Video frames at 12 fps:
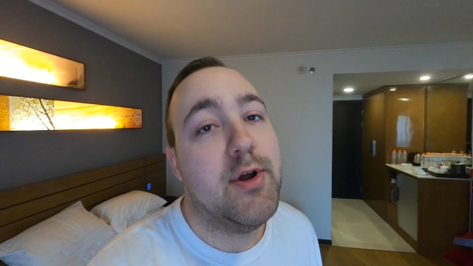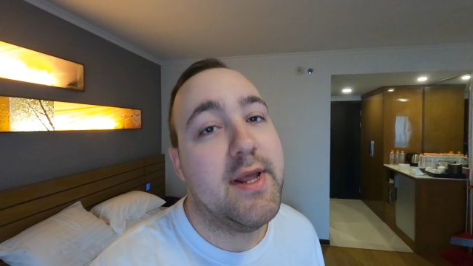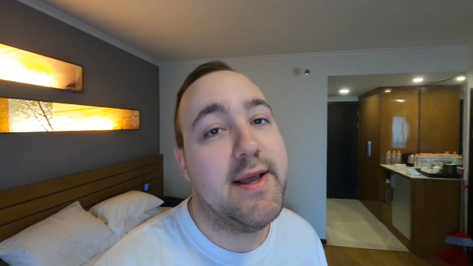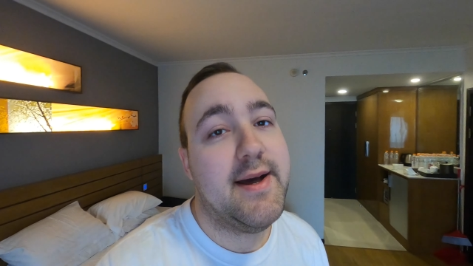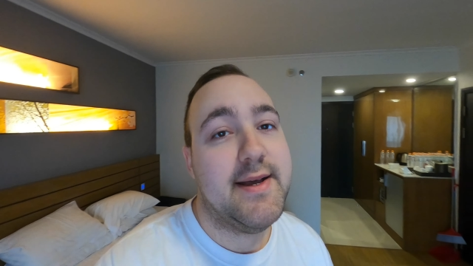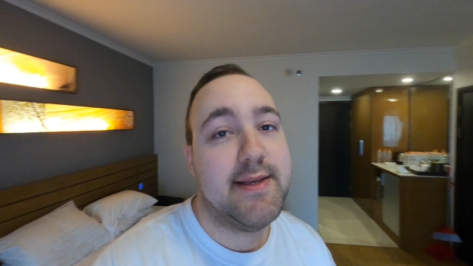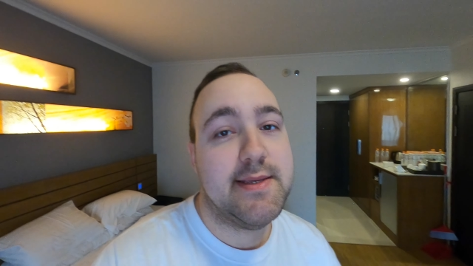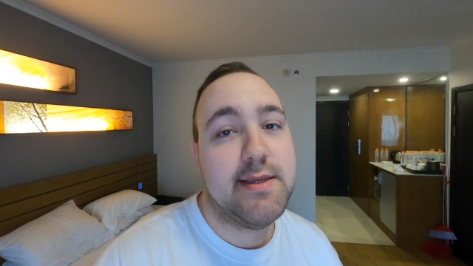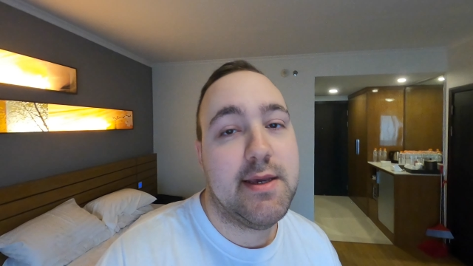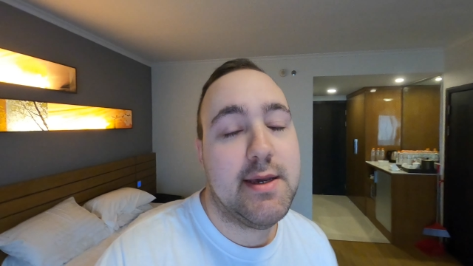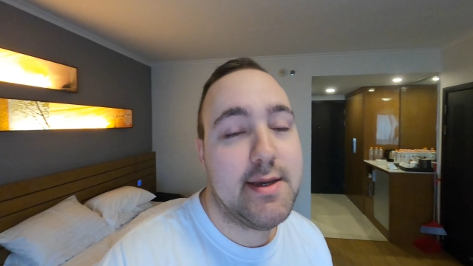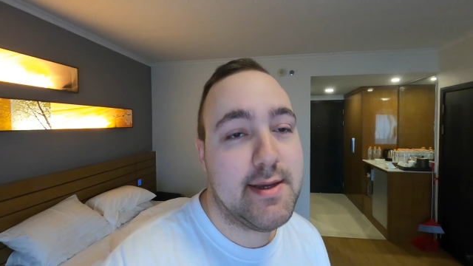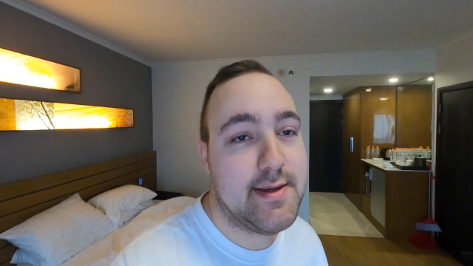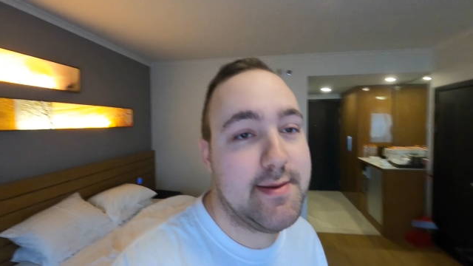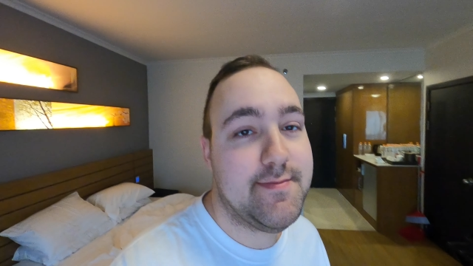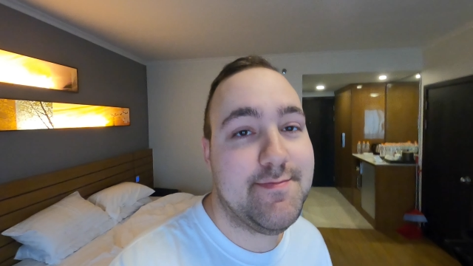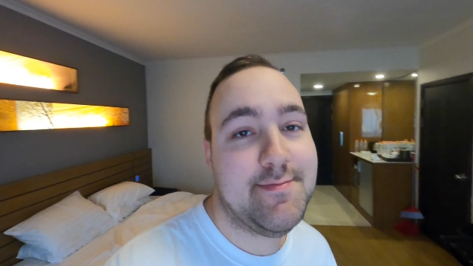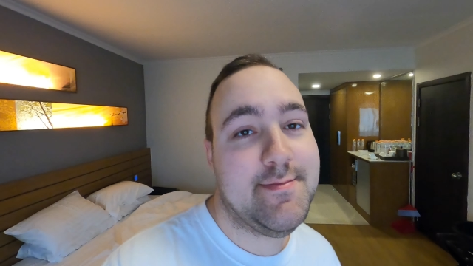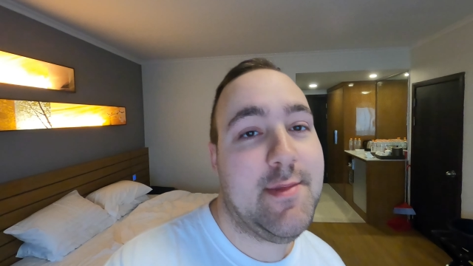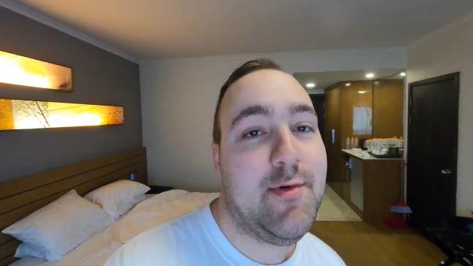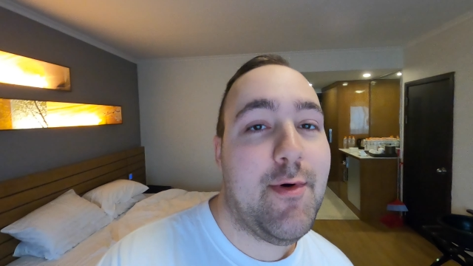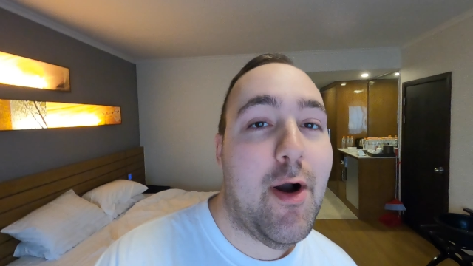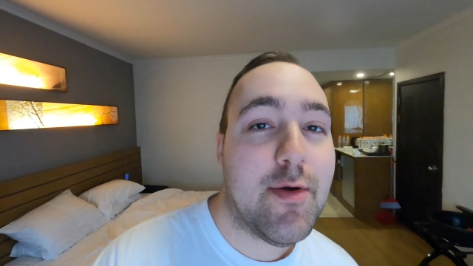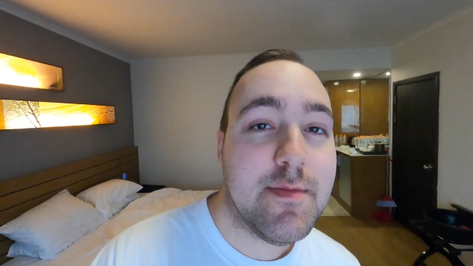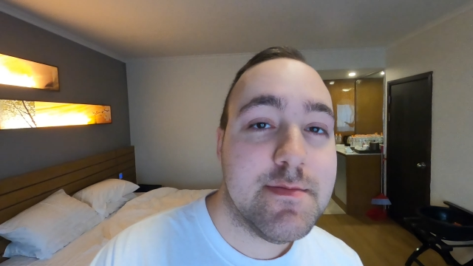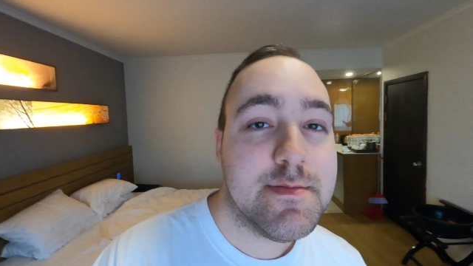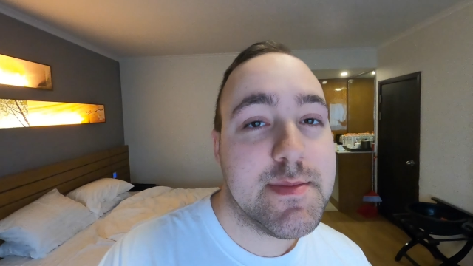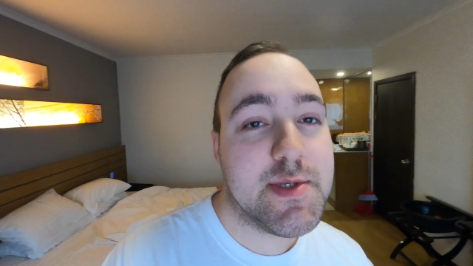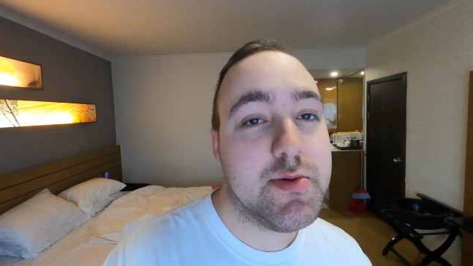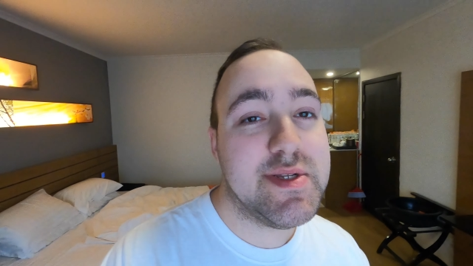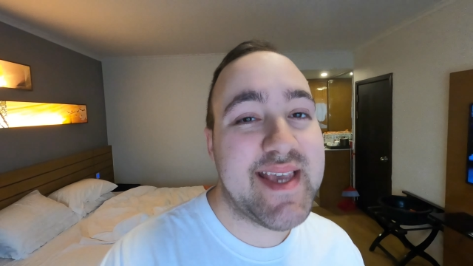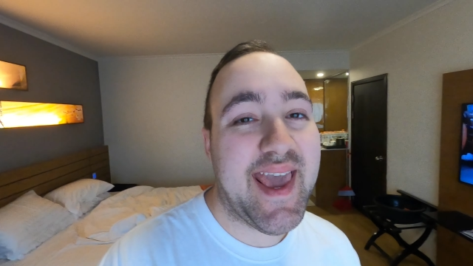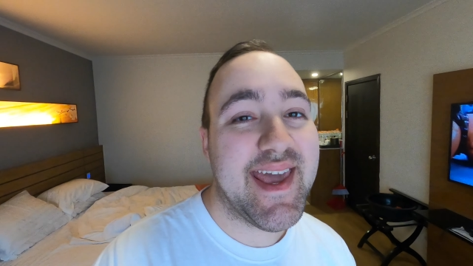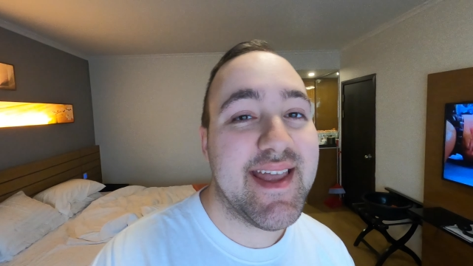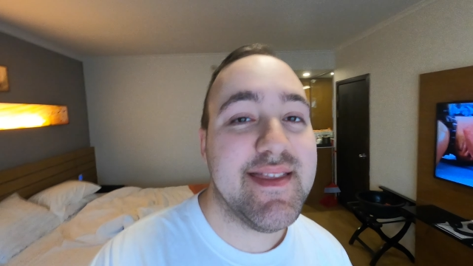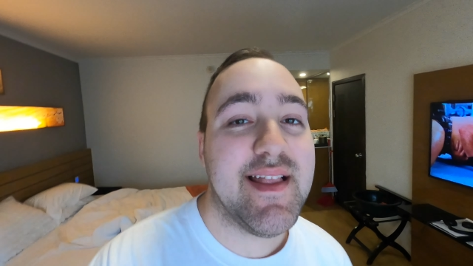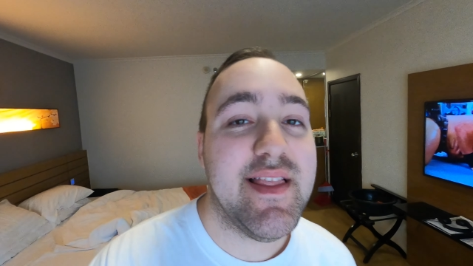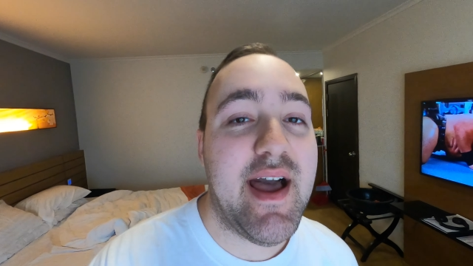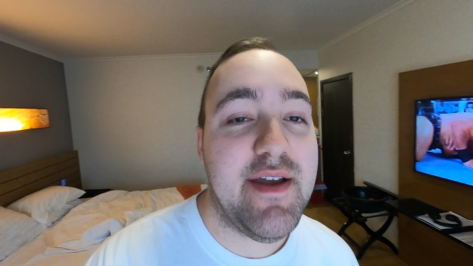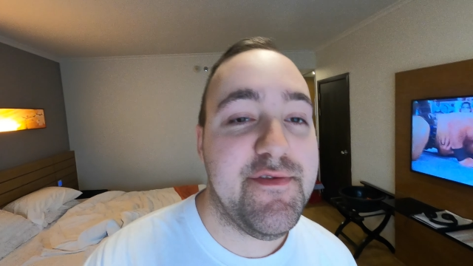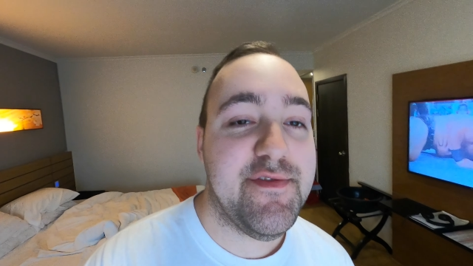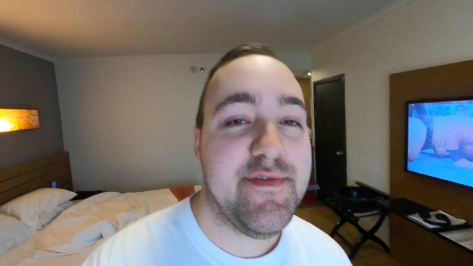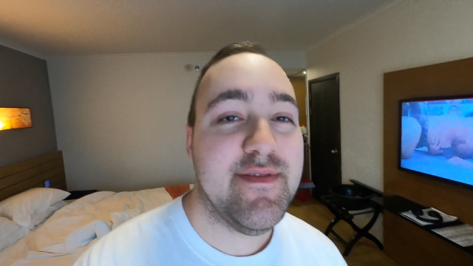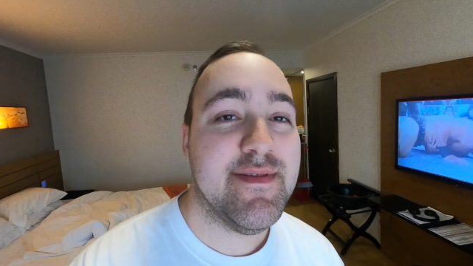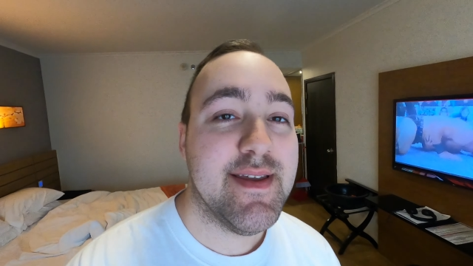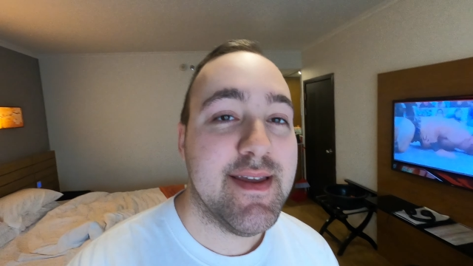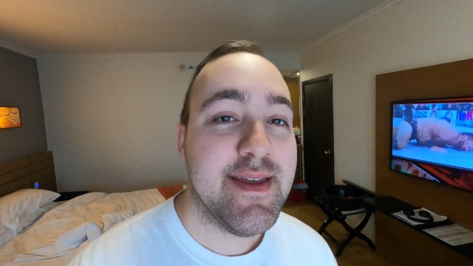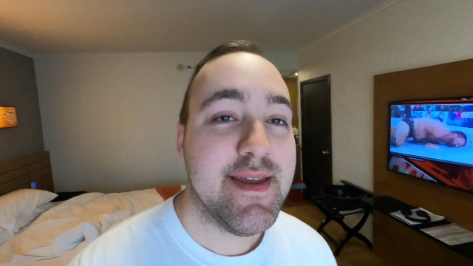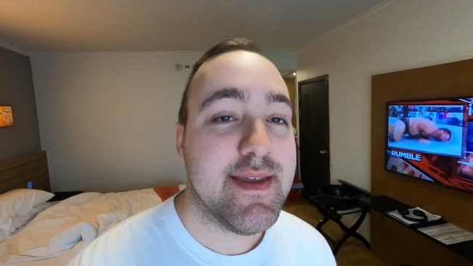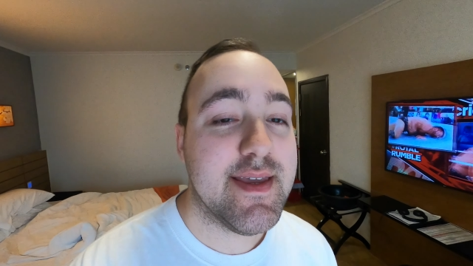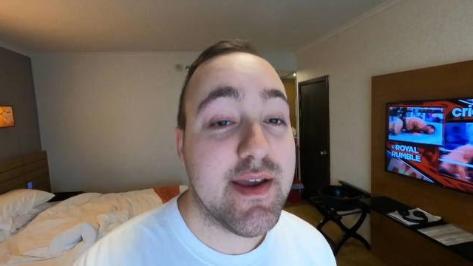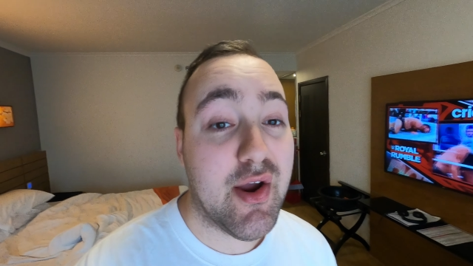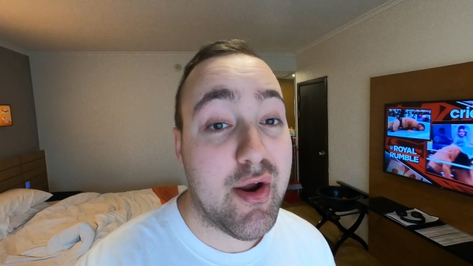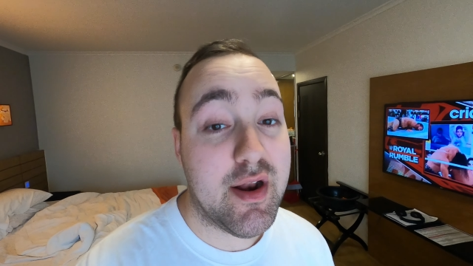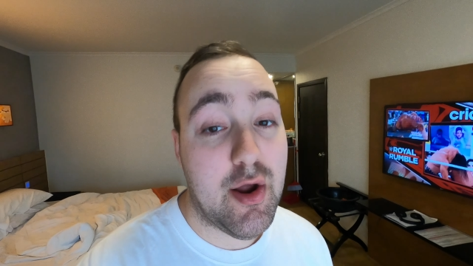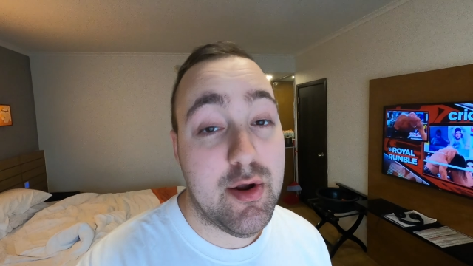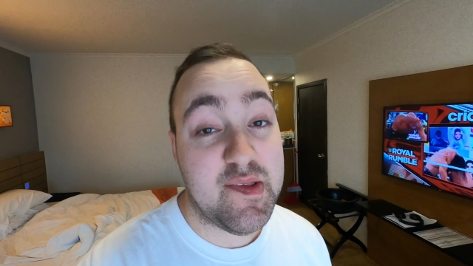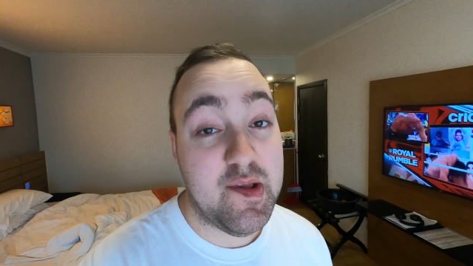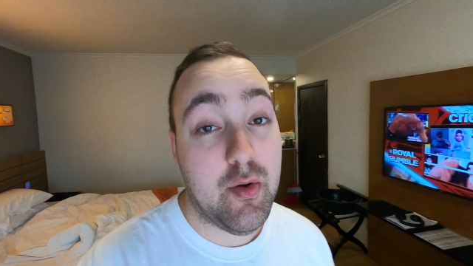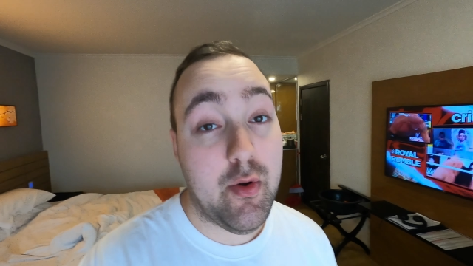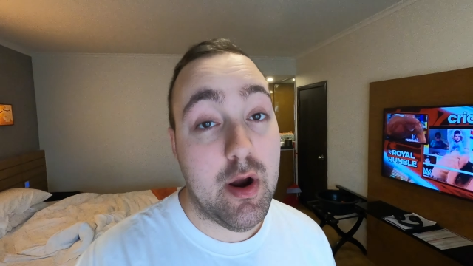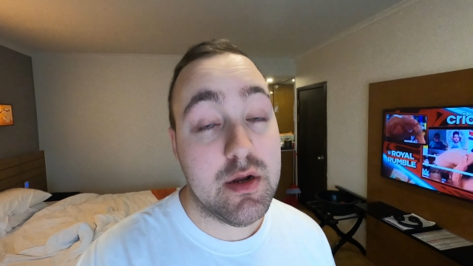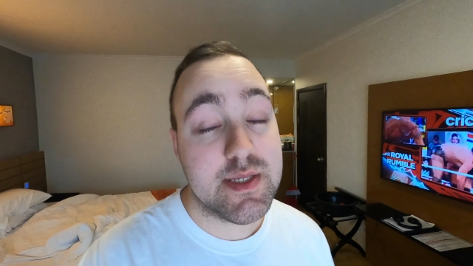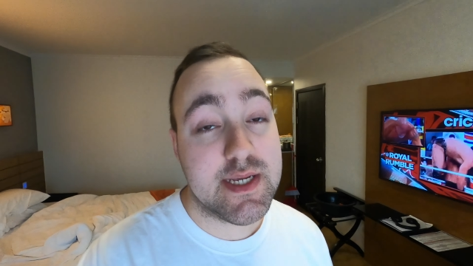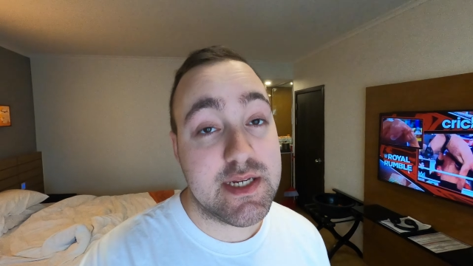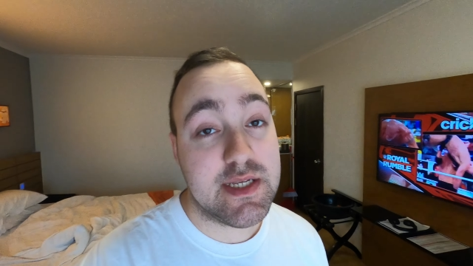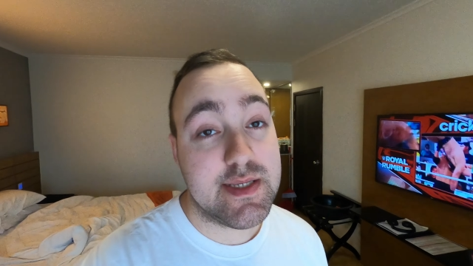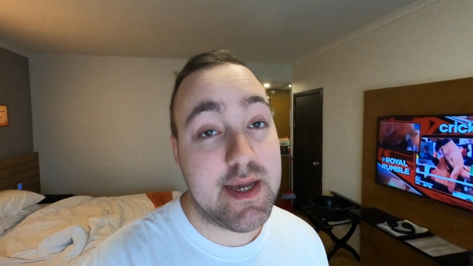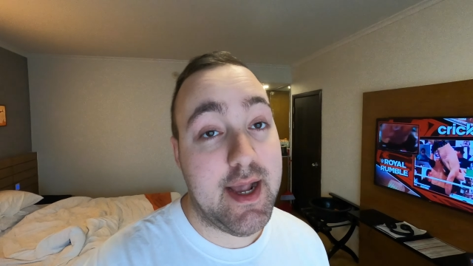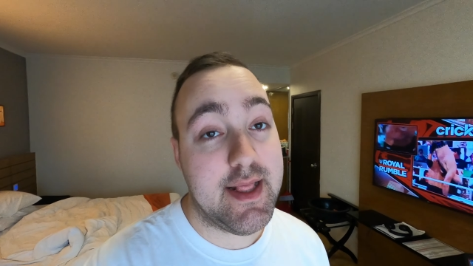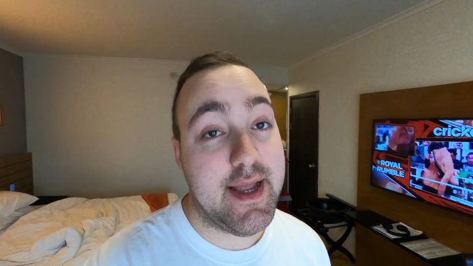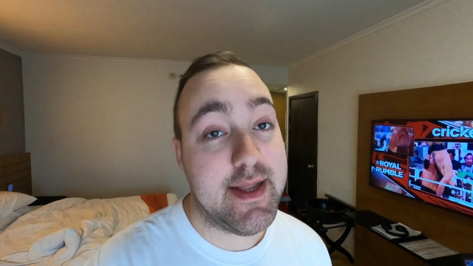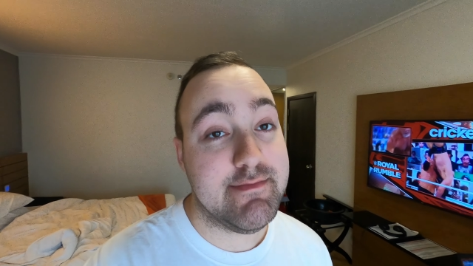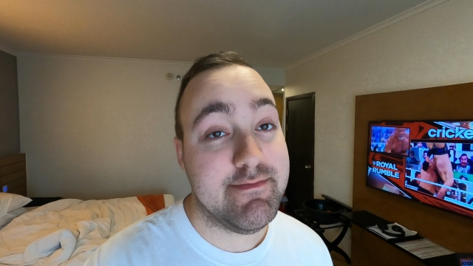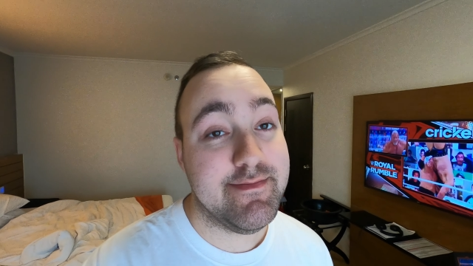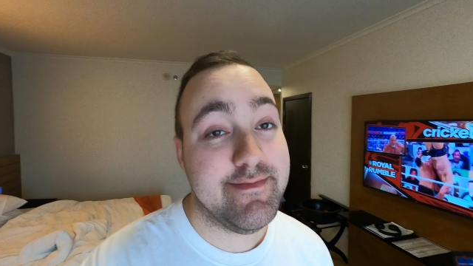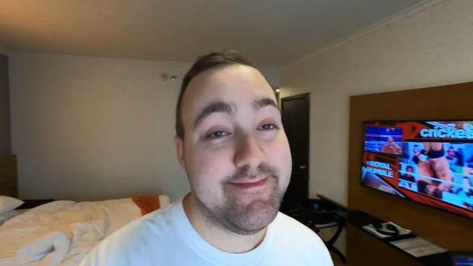Morning guys. Welcome to a day in the life here at Hotel Quarantine in Thailand.